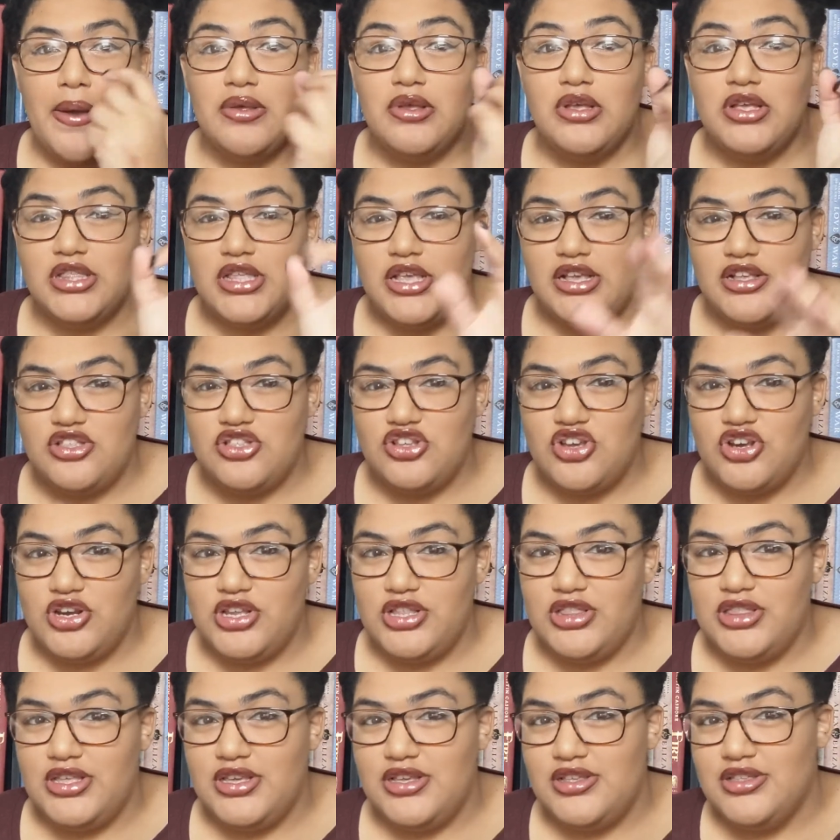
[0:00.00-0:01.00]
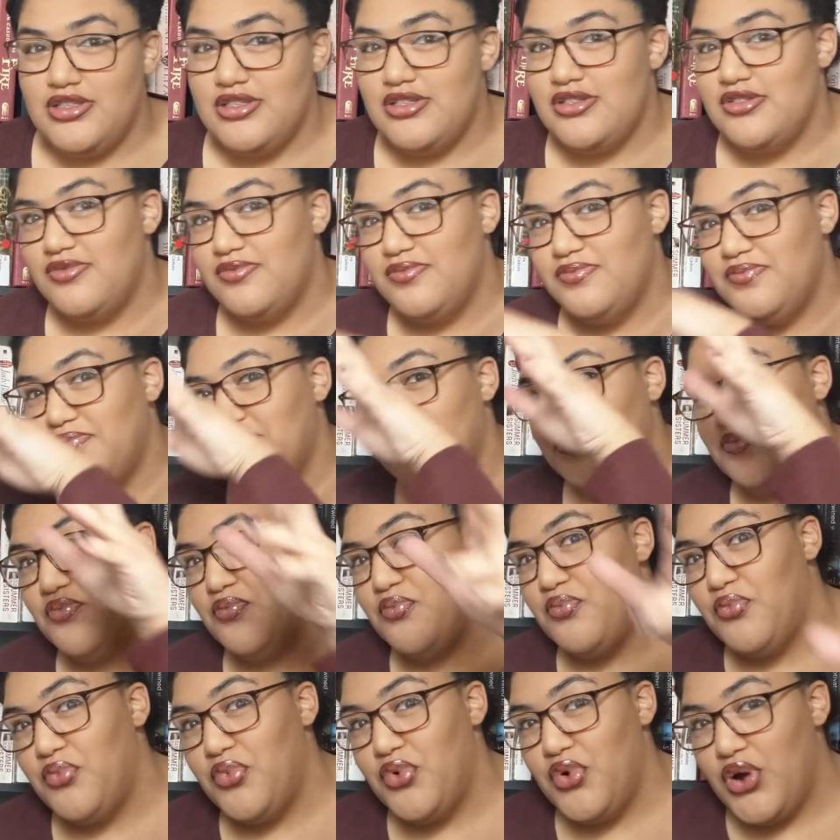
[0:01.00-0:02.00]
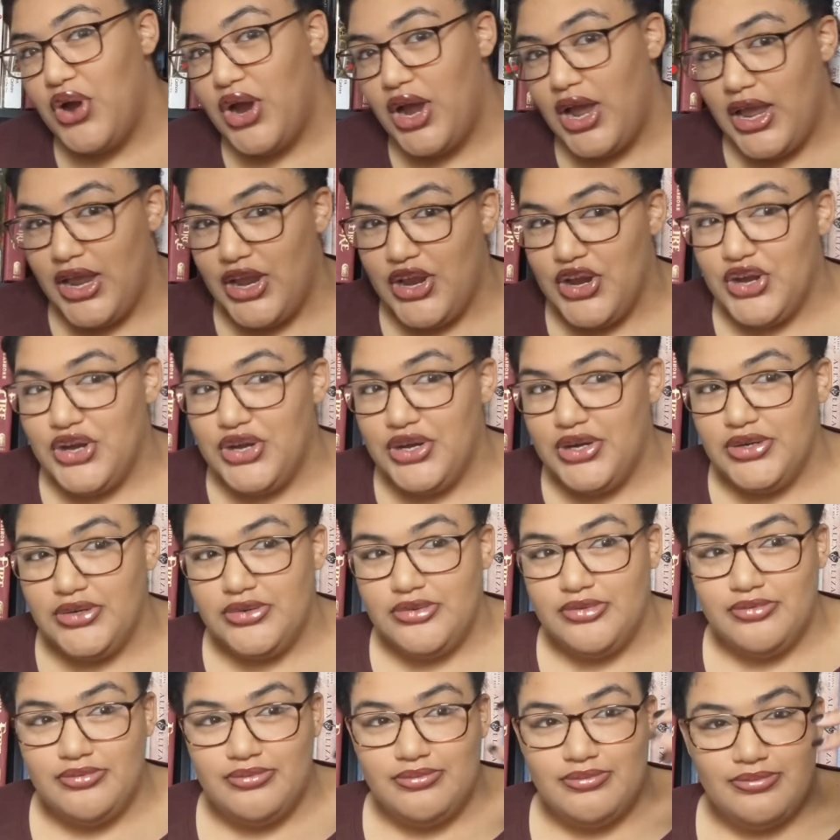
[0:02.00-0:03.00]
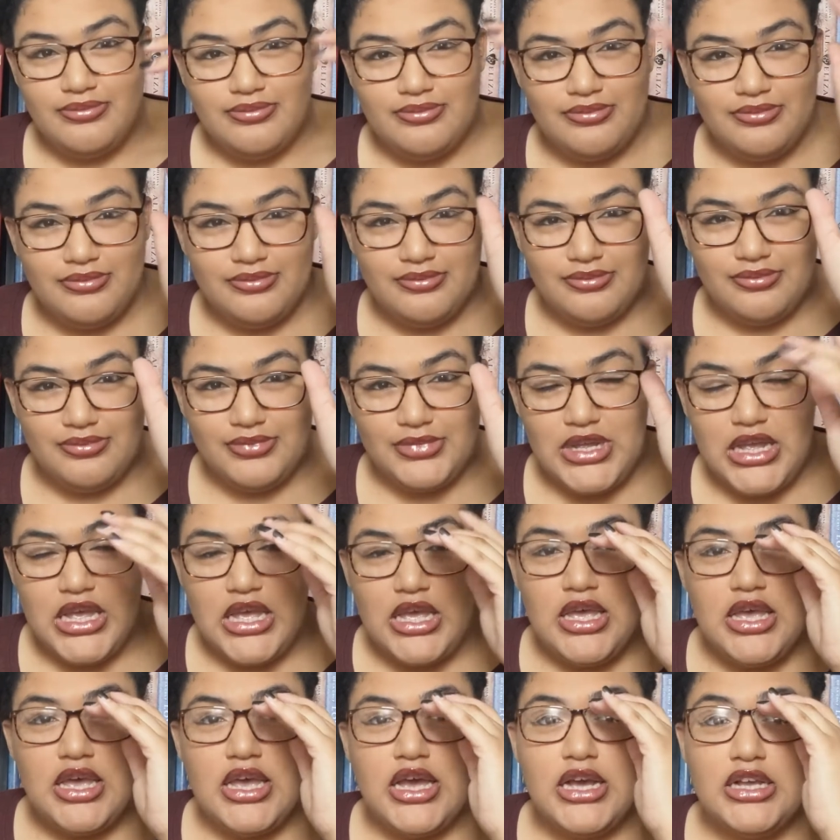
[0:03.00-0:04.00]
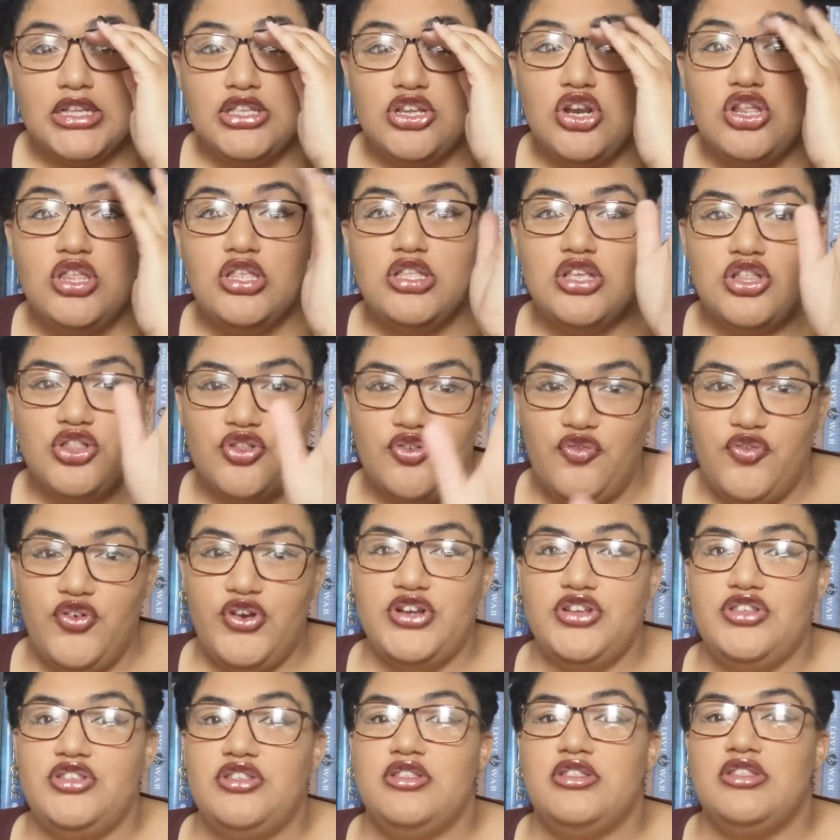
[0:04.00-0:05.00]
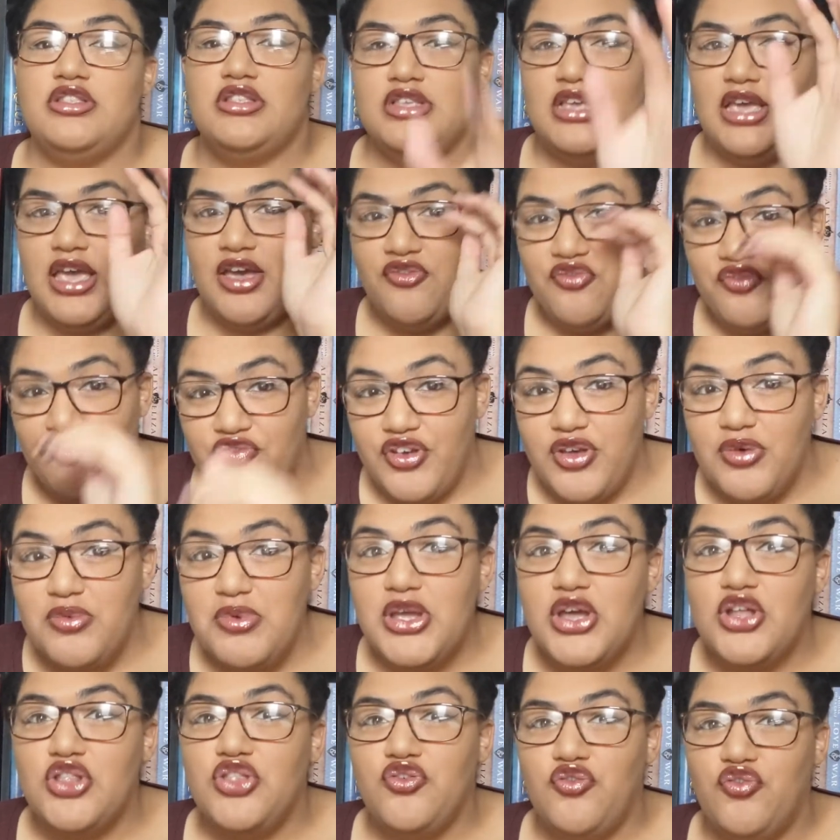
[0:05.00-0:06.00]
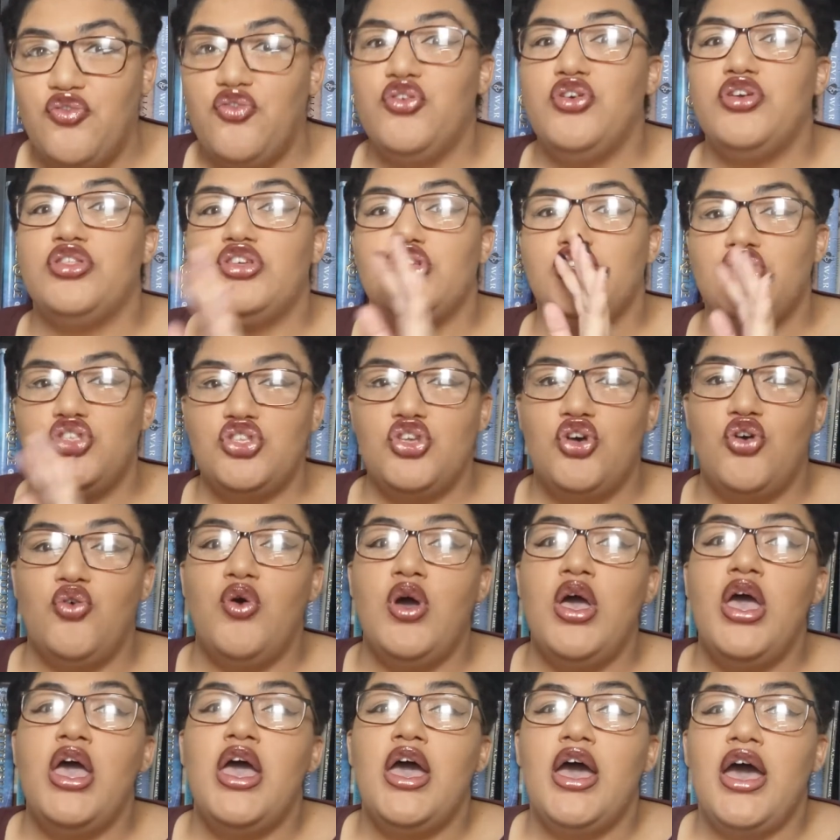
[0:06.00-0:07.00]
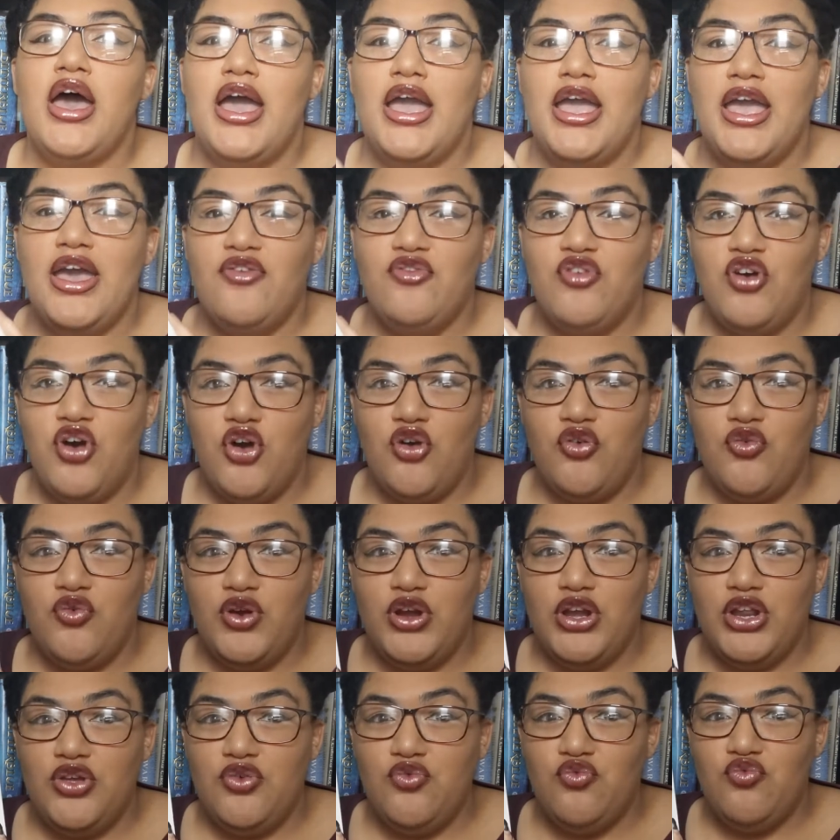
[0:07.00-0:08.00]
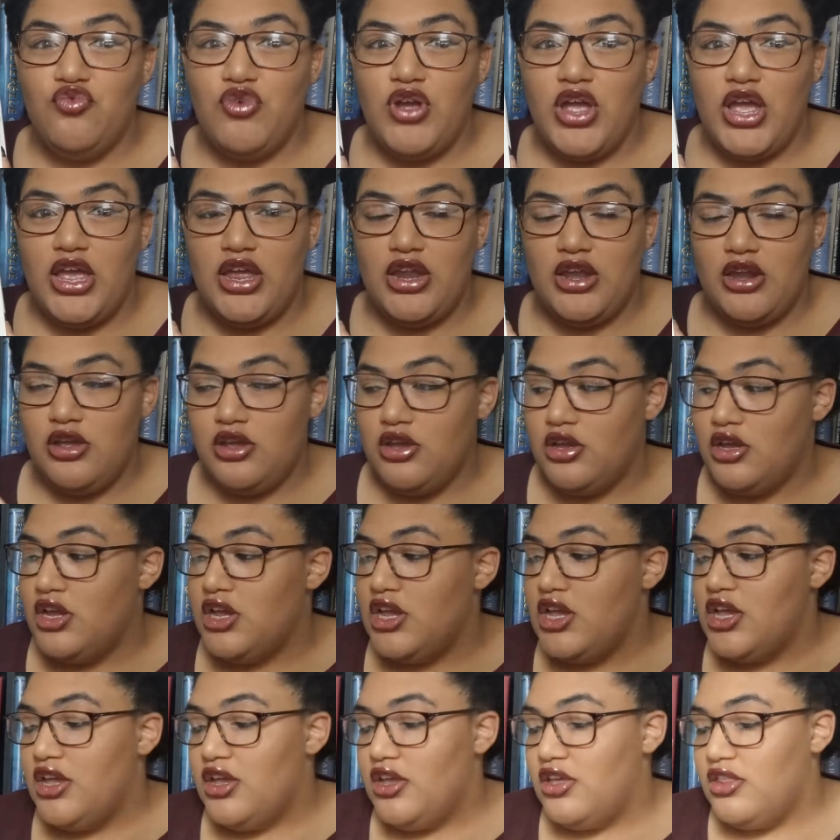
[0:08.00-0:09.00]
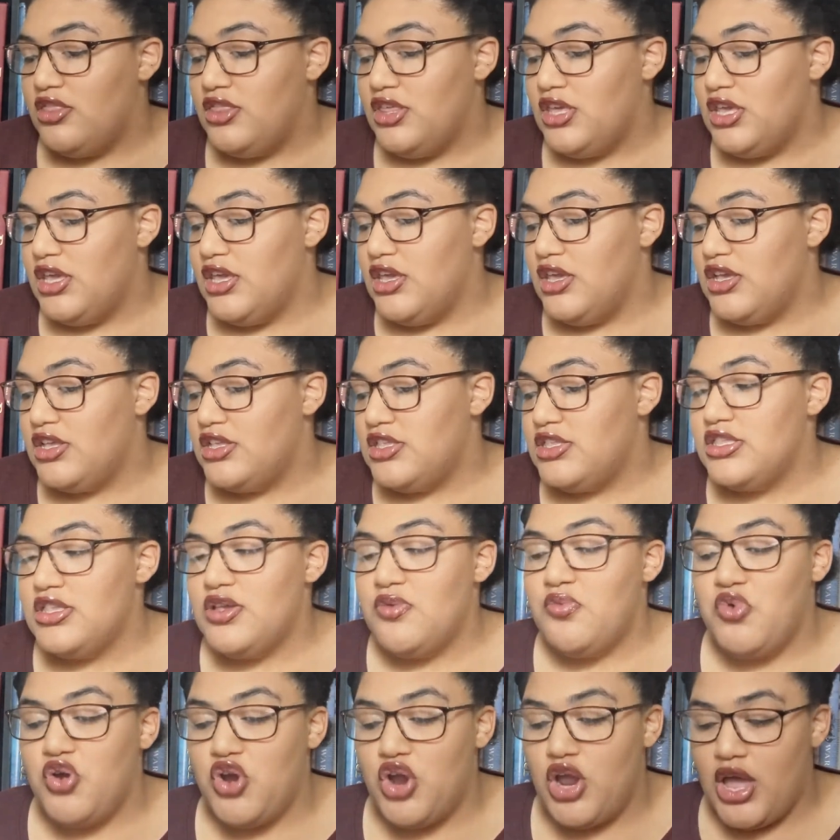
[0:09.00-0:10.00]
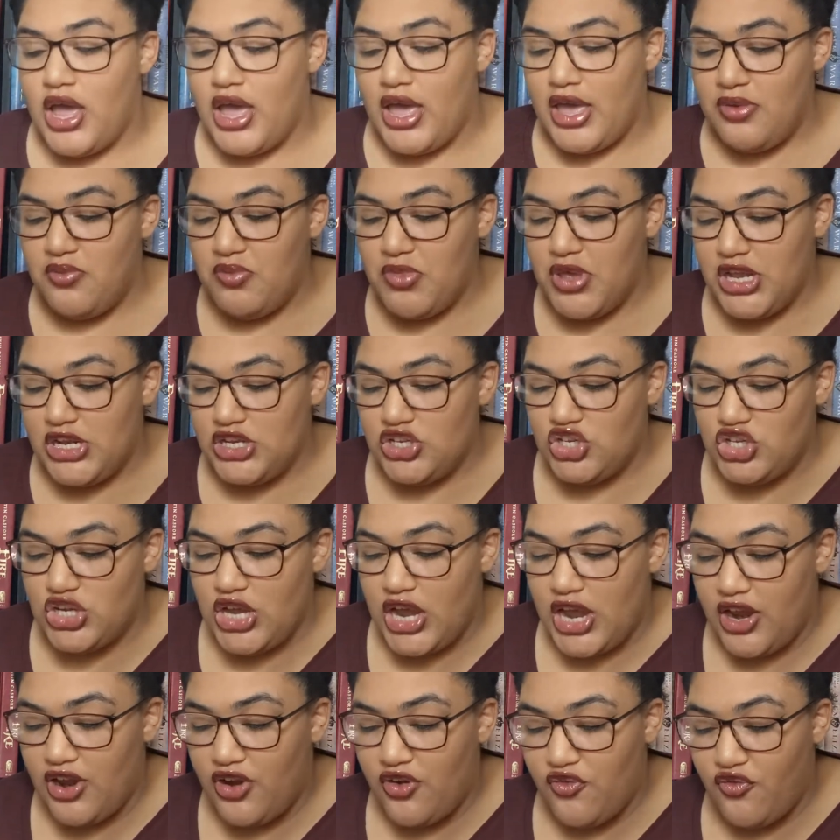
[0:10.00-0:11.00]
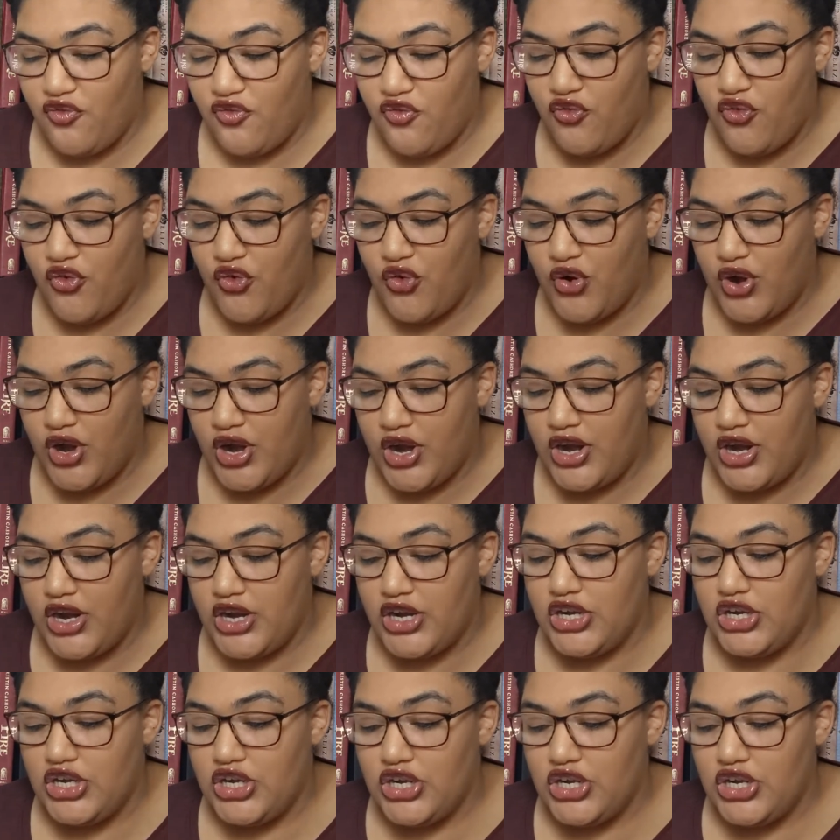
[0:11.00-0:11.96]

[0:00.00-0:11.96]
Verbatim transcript: because I started this prior. I started this on the 1st. I'm filming on the 4th. So I have already read The Summer I Met Jack for